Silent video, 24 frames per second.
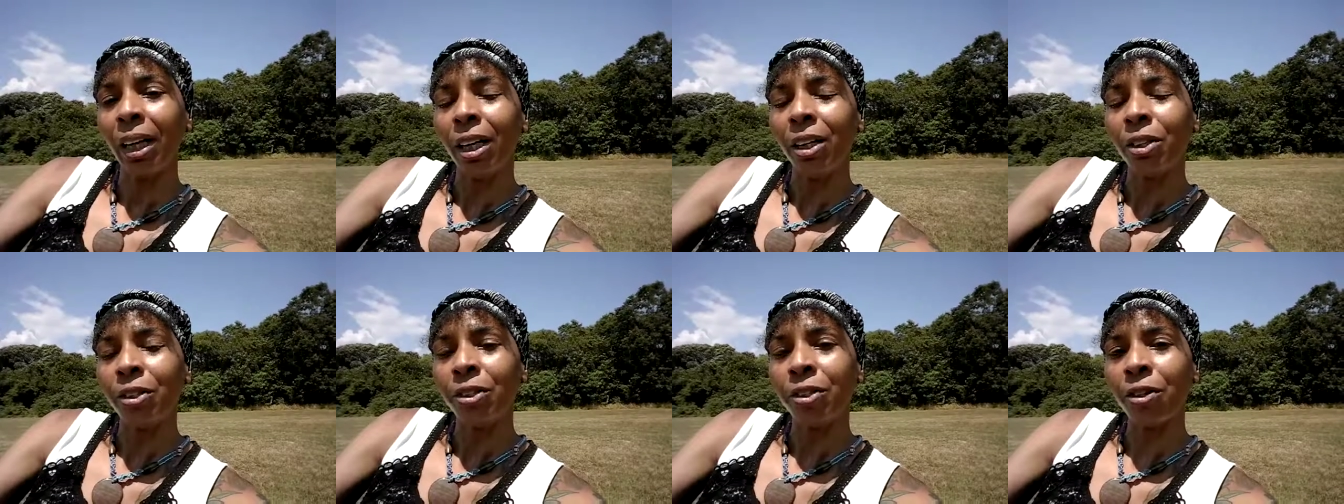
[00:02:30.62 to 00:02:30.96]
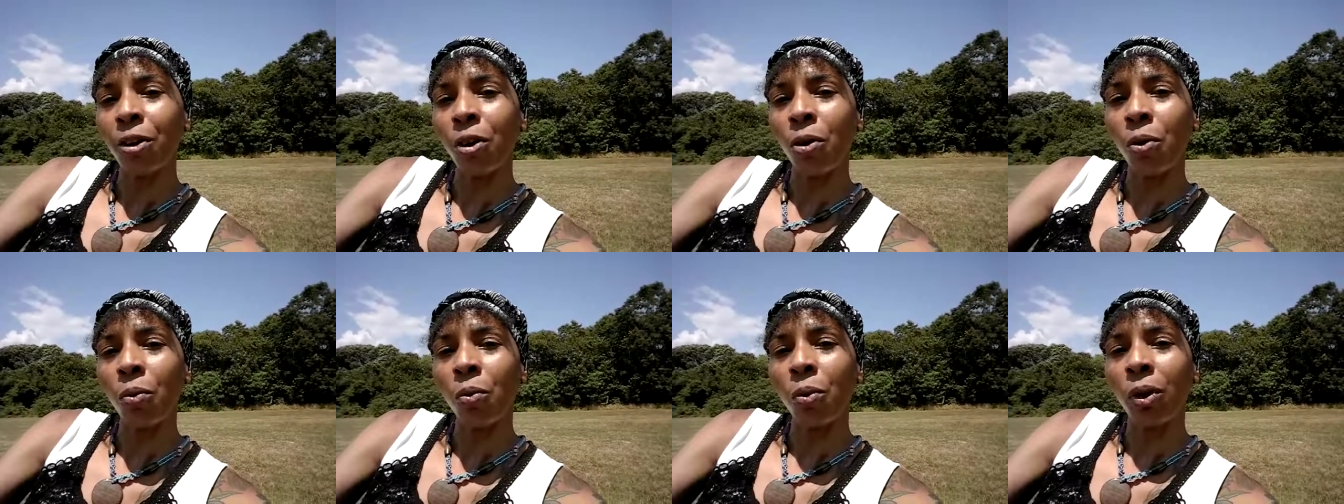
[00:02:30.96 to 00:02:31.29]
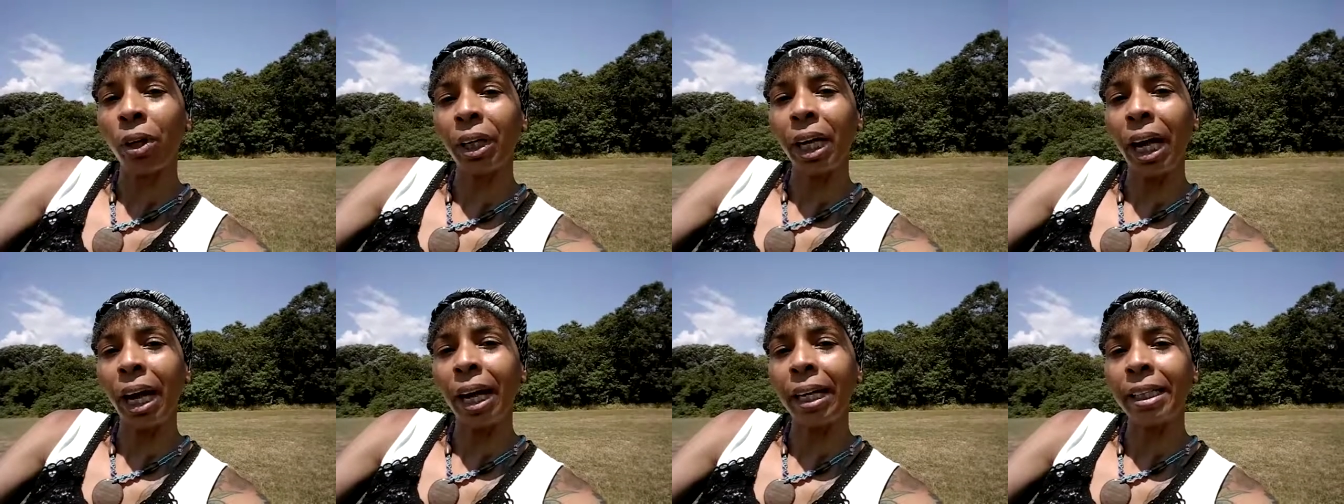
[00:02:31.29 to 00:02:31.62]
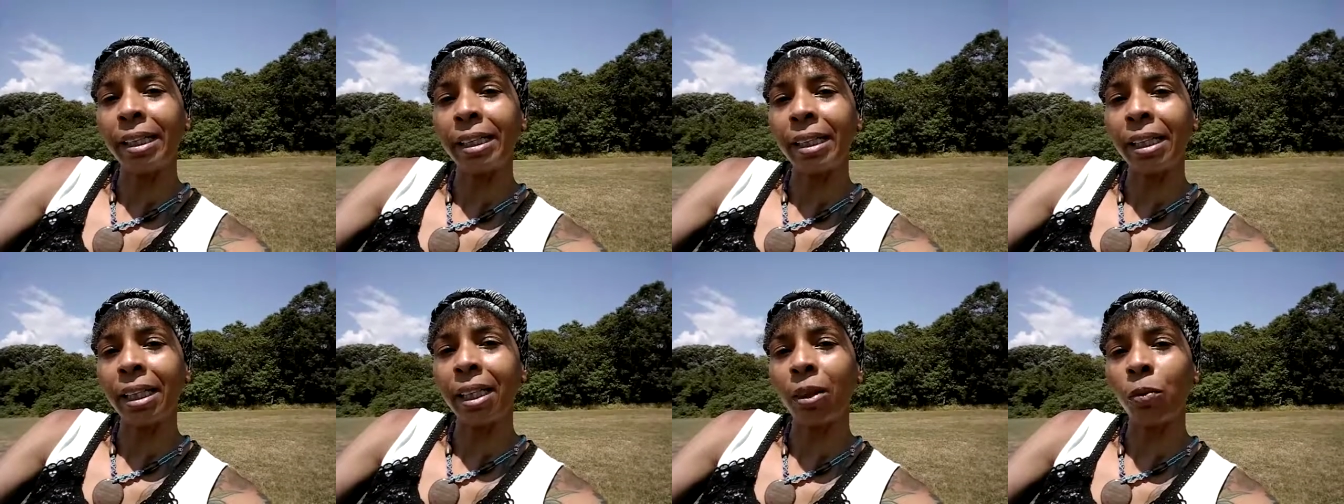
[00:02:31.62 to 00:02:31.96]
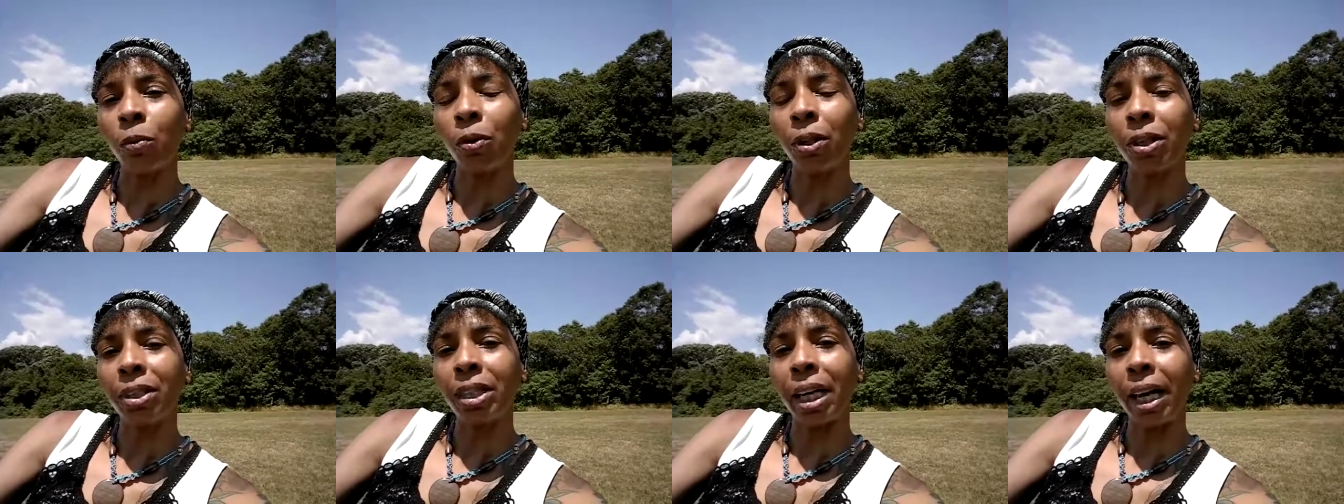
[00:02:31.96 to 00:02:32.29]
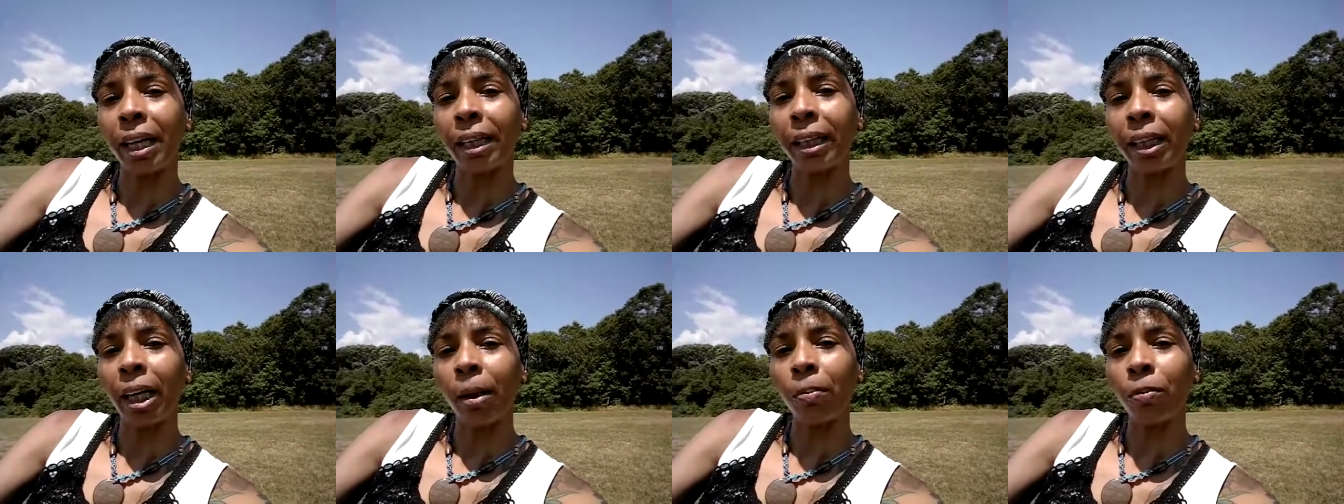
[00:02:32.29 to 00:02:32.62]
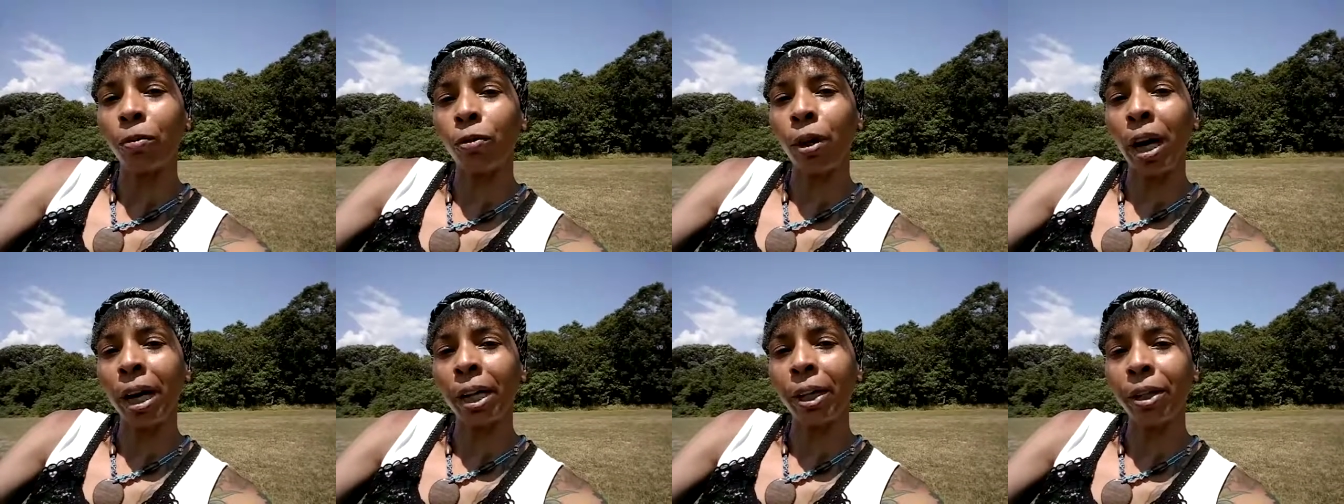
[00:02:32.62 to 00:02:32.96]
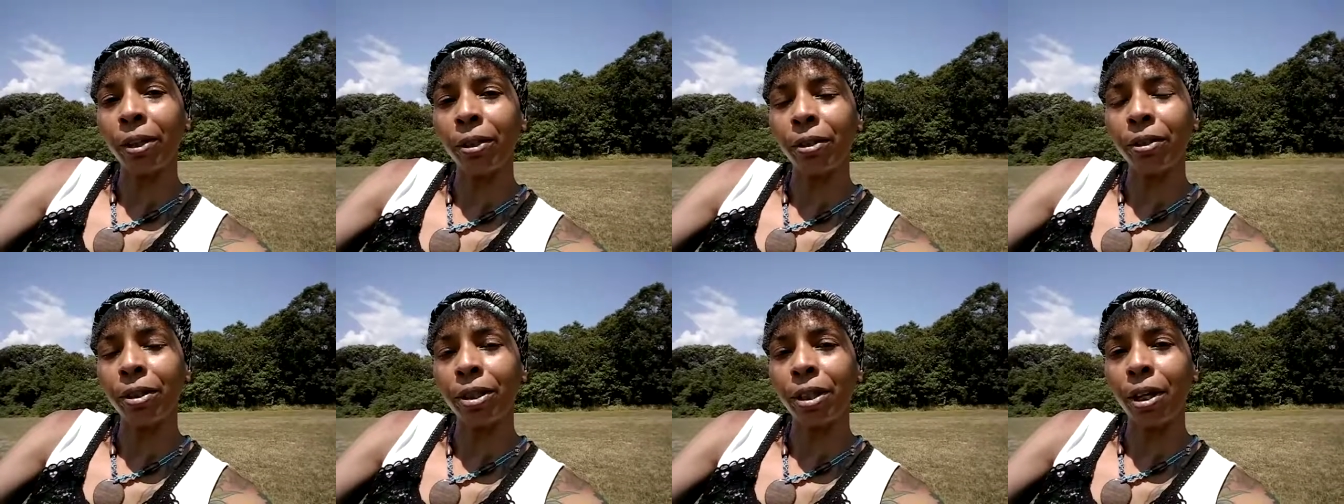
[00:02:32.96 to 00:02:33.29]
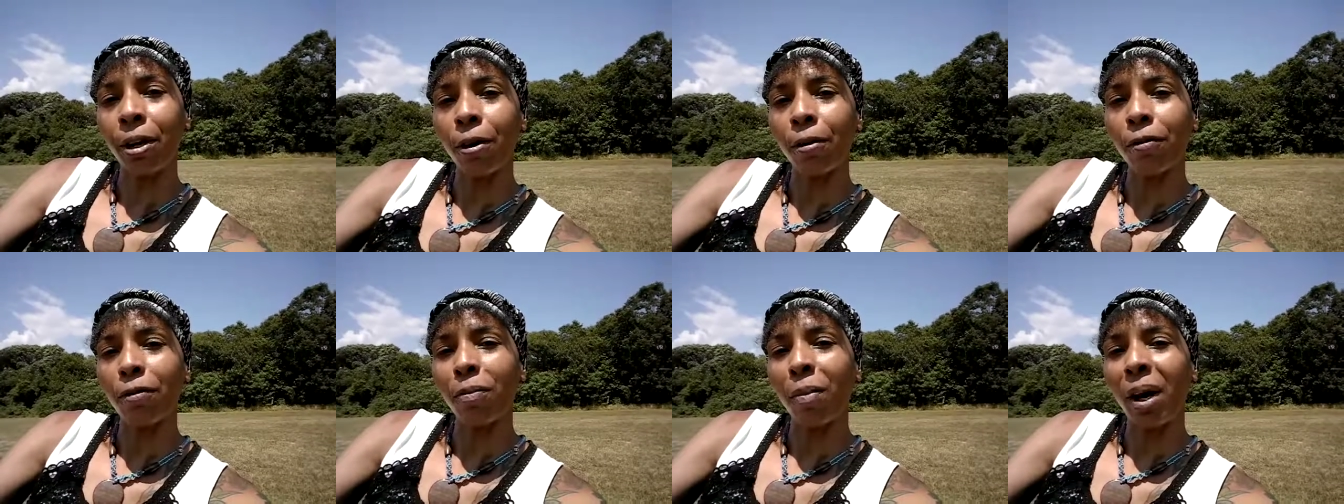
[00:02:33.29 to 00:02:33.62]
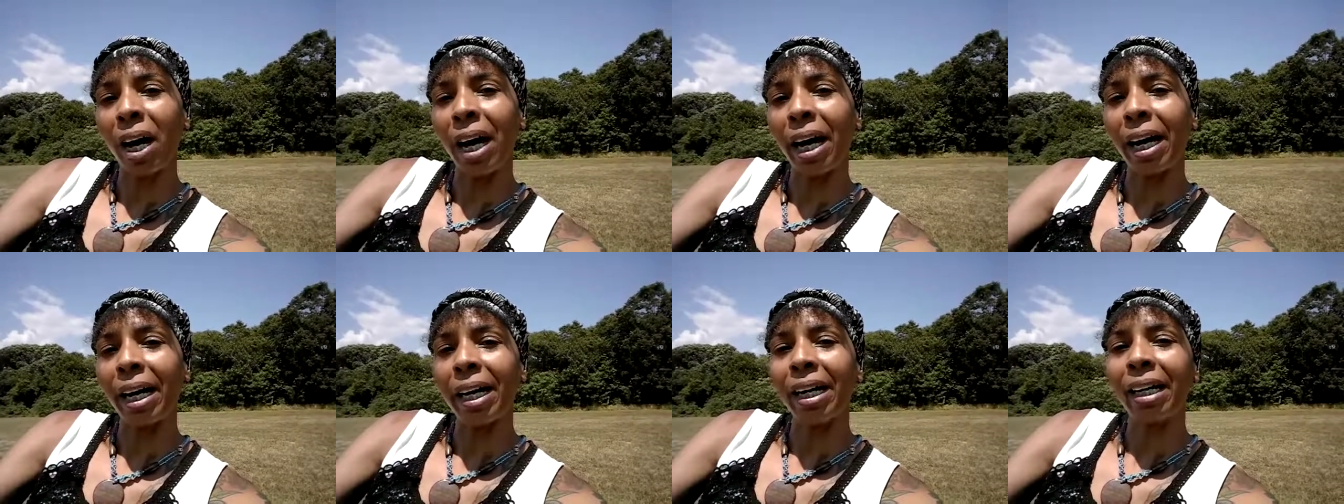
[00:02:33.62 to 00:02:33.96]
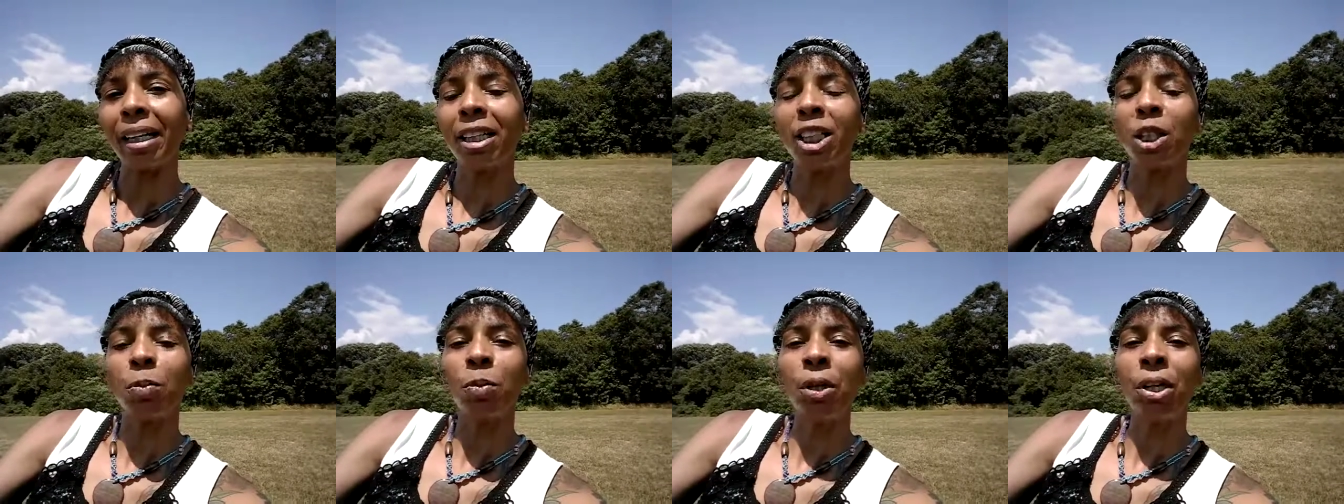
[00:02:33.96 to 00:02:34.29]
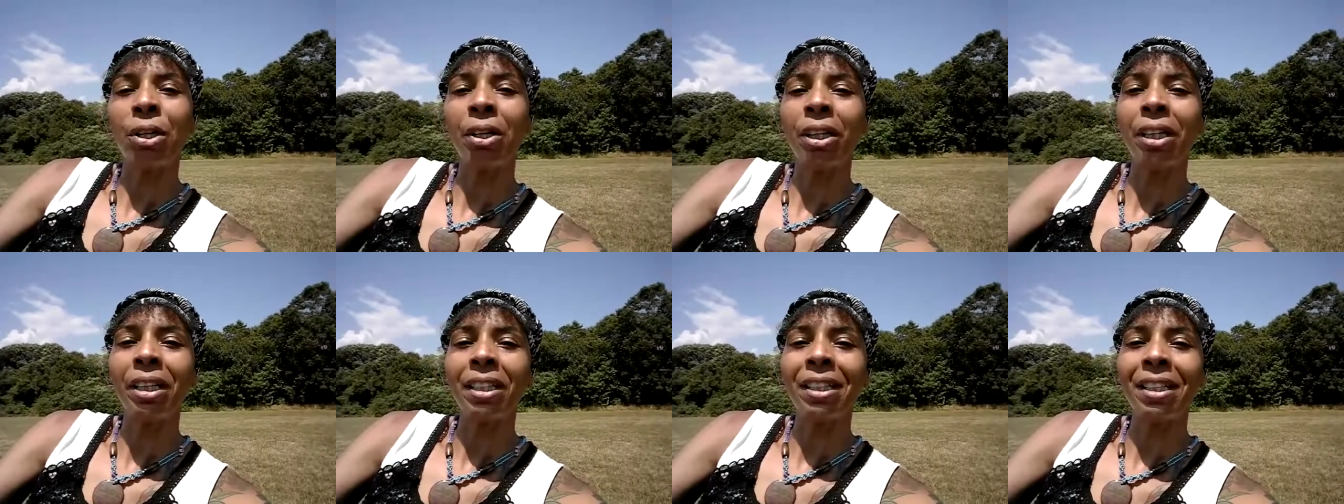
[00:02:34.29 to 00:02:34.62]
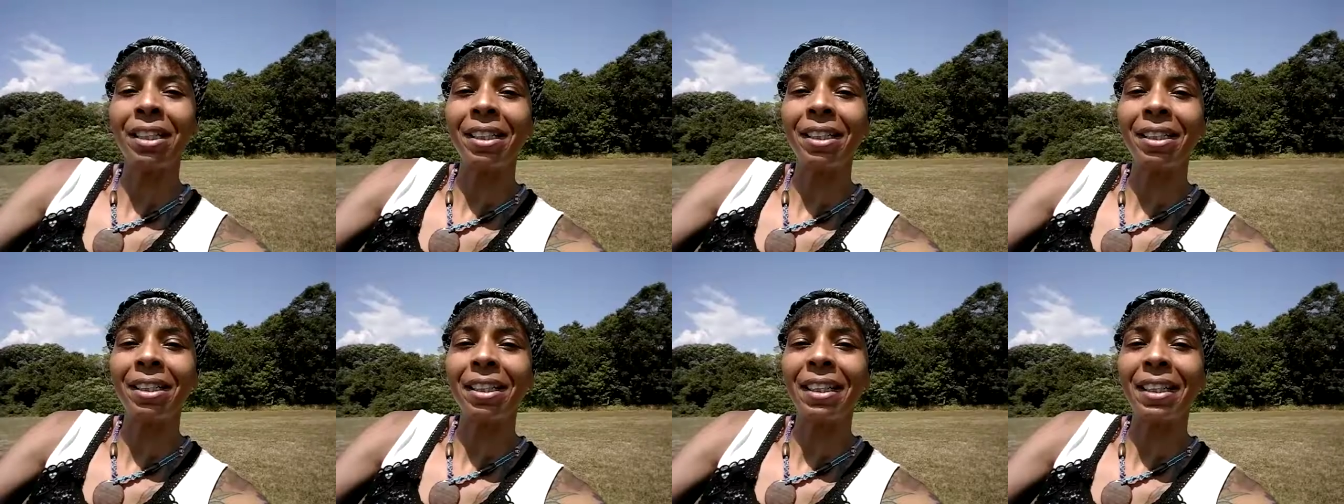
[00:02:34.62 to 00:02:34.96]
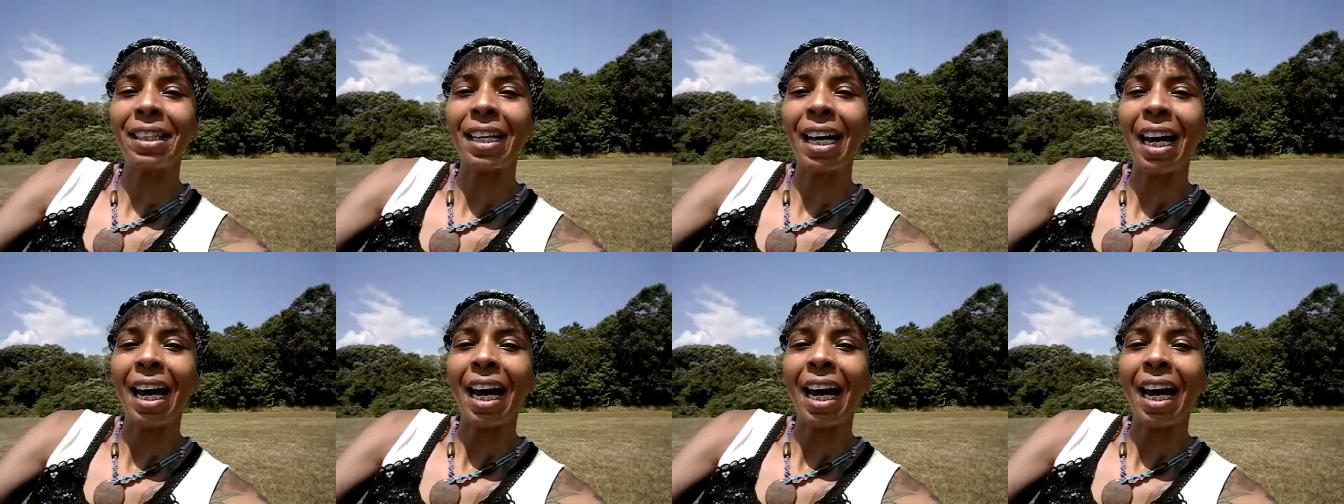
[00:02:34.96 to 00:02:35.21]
So what I did was I kept records of my experiences,